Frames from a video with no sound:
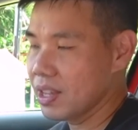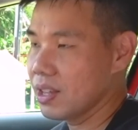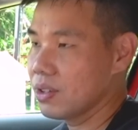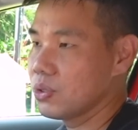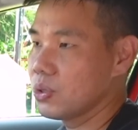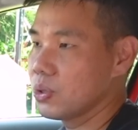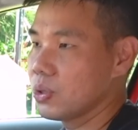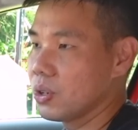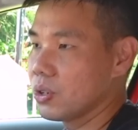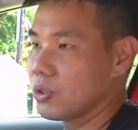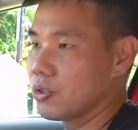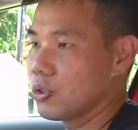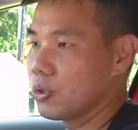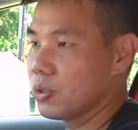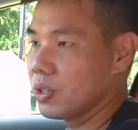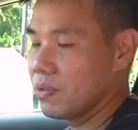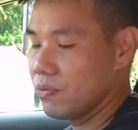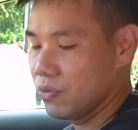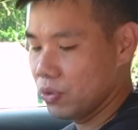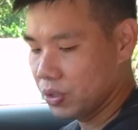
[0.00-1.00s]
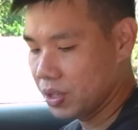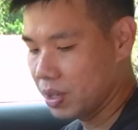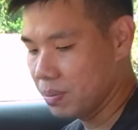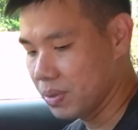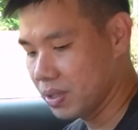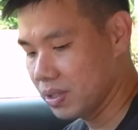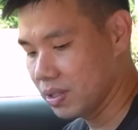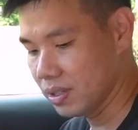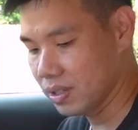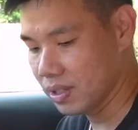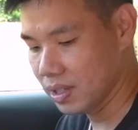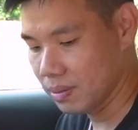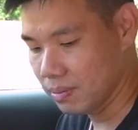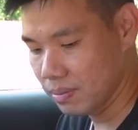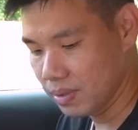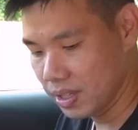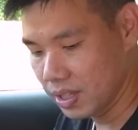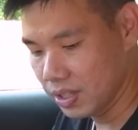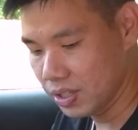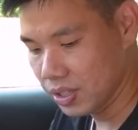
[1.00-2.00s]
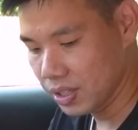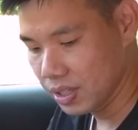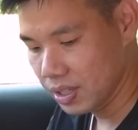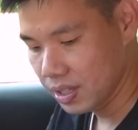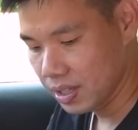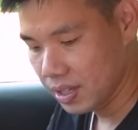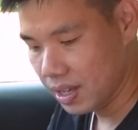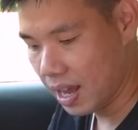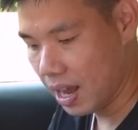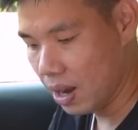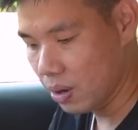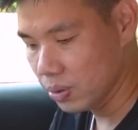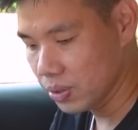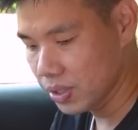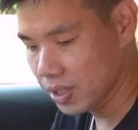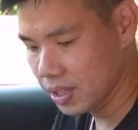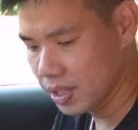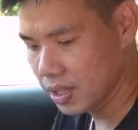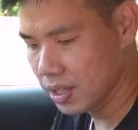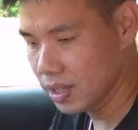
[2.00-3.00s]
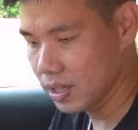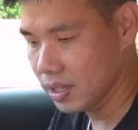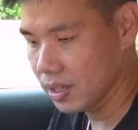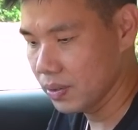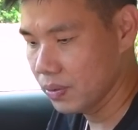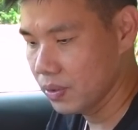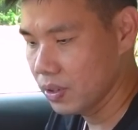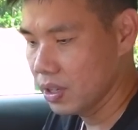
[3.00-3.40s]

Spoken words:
else to control the infotainment system is housed here.